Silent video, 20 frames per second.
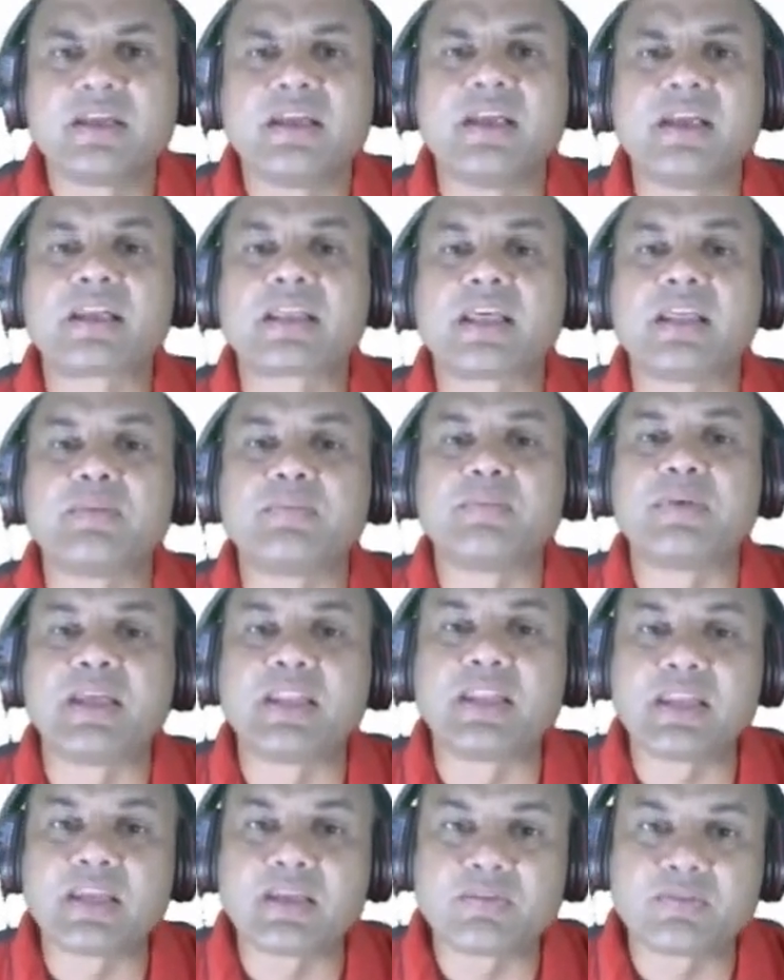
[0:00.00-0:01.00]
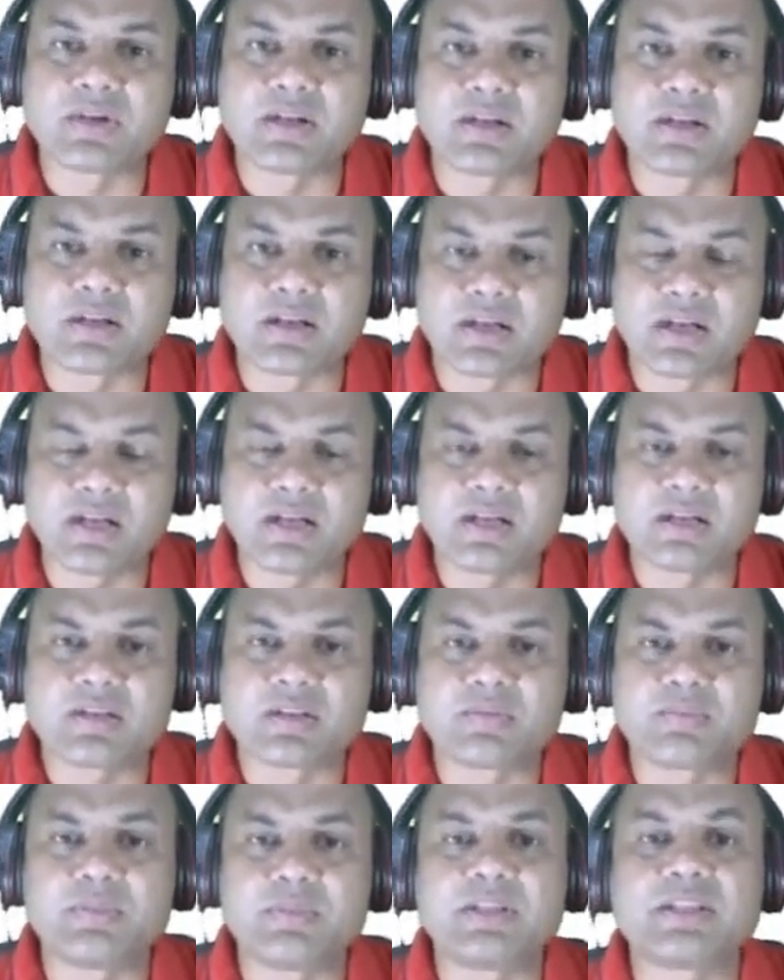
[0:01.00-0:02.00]
It can be any event, right?
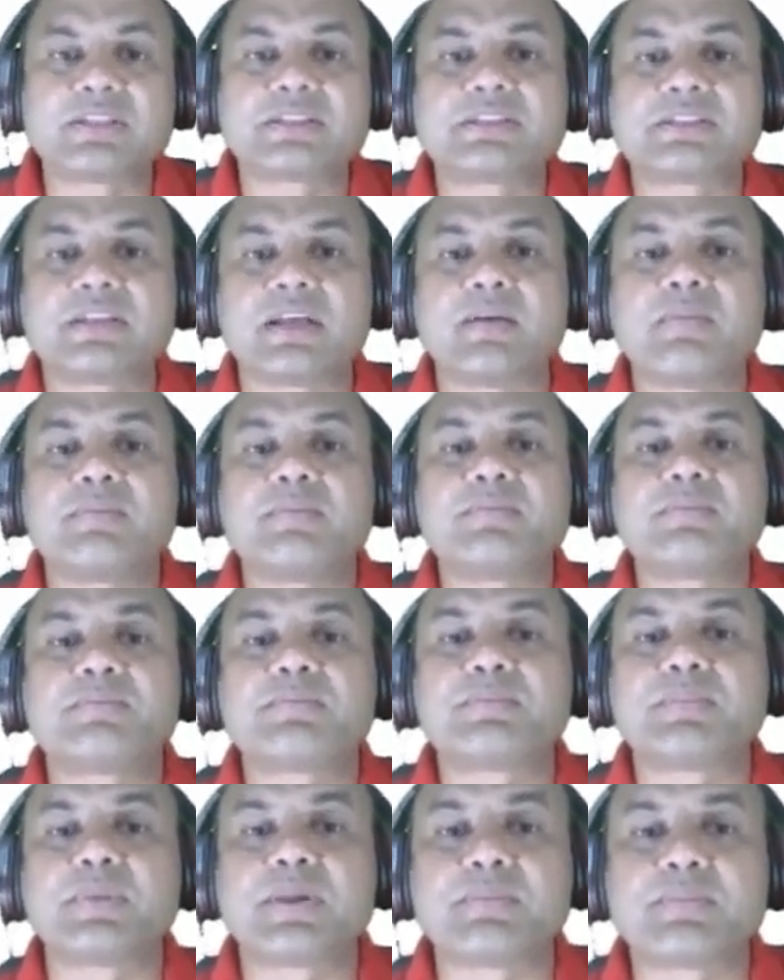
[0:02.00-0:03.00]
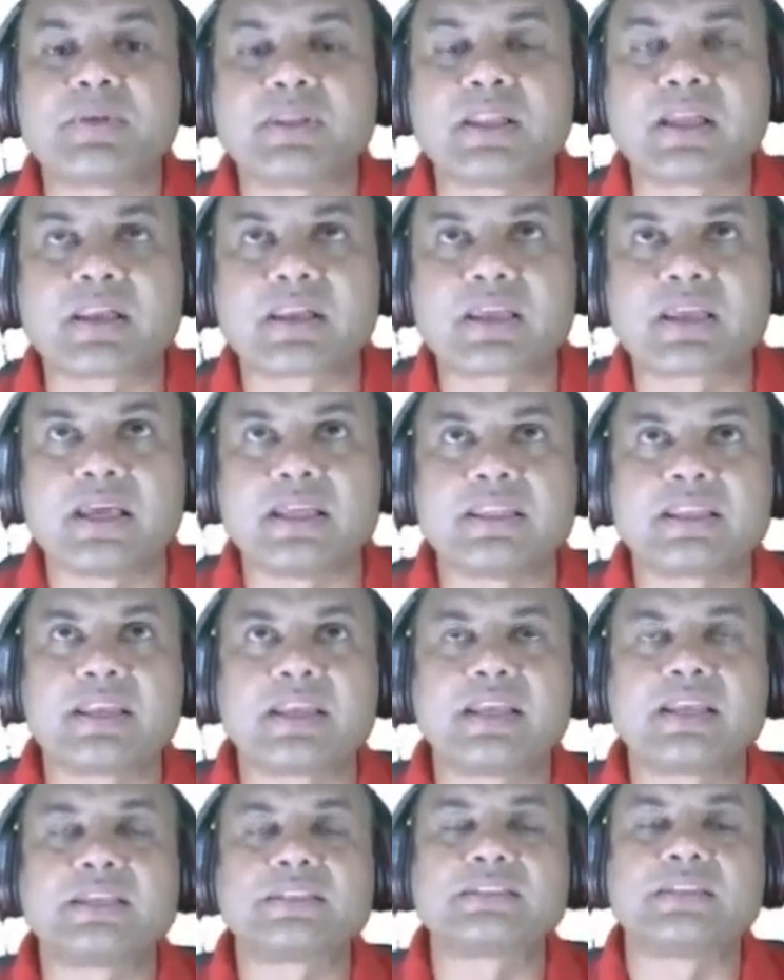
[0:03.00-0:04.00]
Means some people are
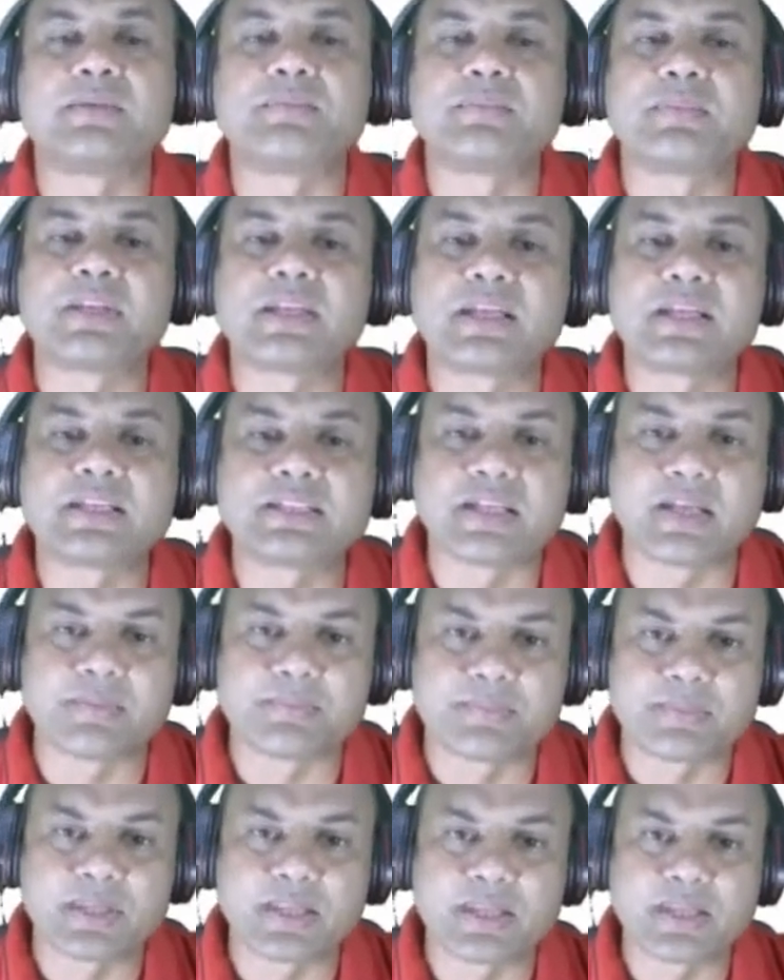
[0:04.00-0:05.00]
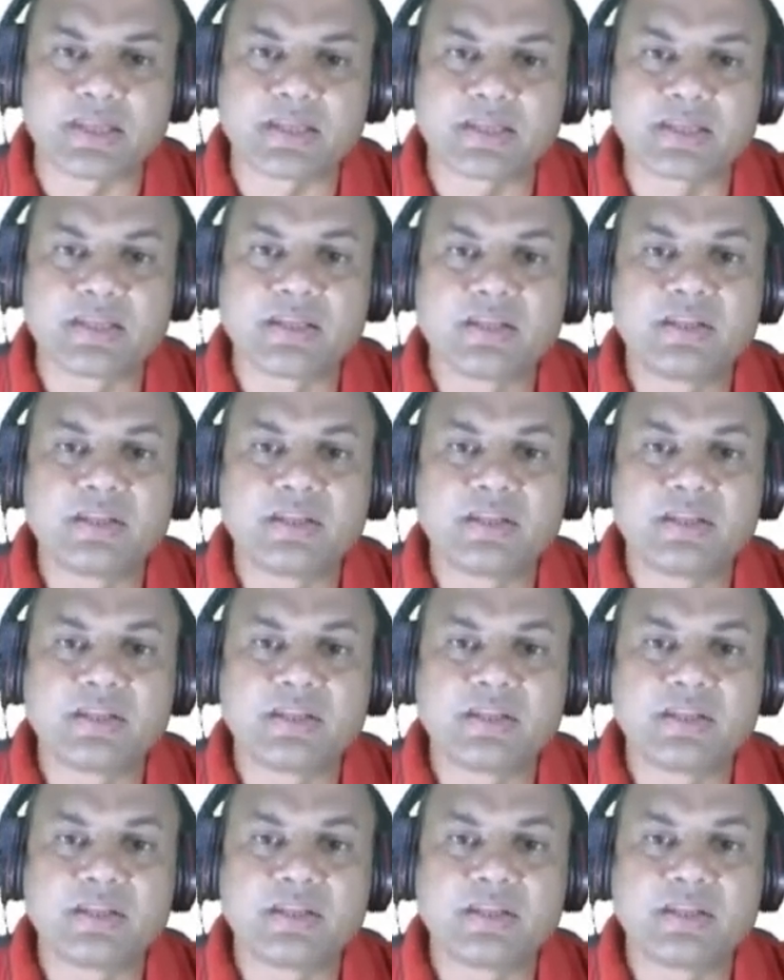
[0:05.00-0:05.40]
gathering, something is happening,